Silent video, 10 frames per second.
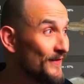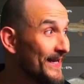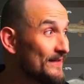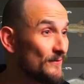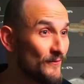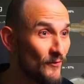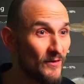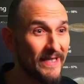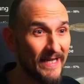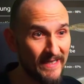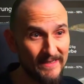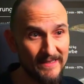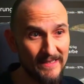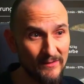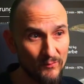And so really
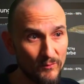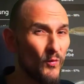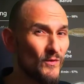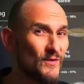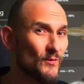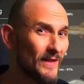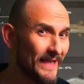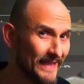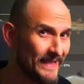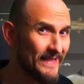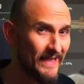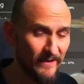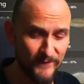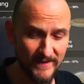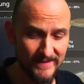effective this whole thing does not
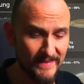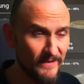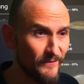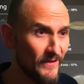seem to be.